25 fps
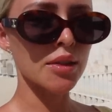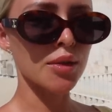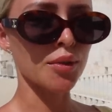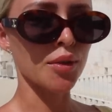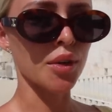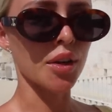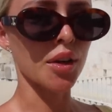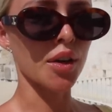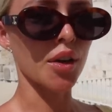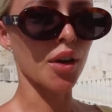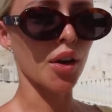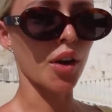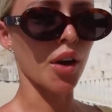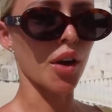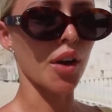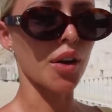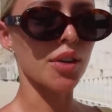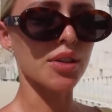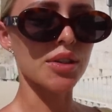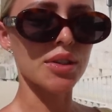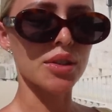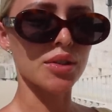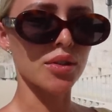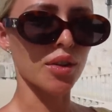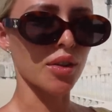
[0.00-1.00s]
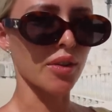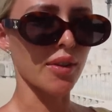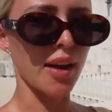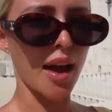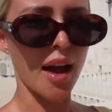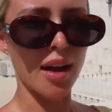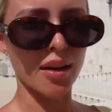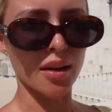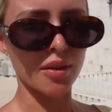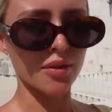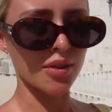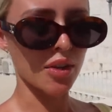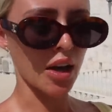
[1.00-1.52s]
so I'm gonna go just look
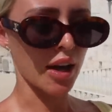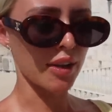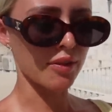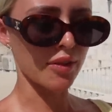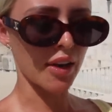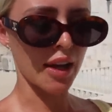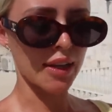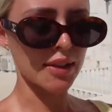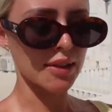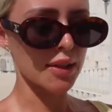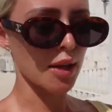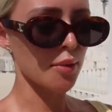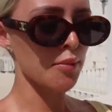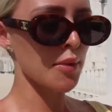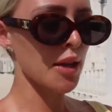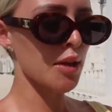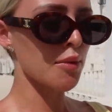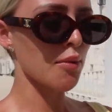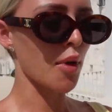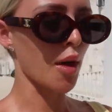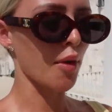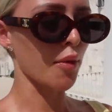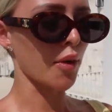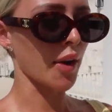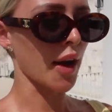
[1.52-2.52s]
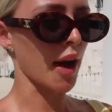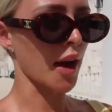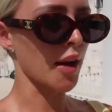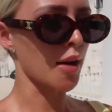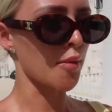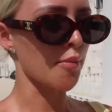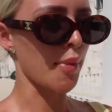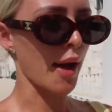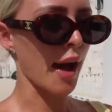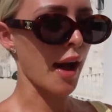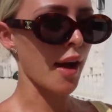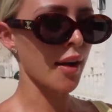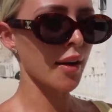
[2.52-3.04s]
around and try and find something while we're out and
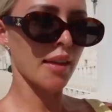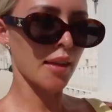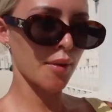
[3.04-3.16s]
about.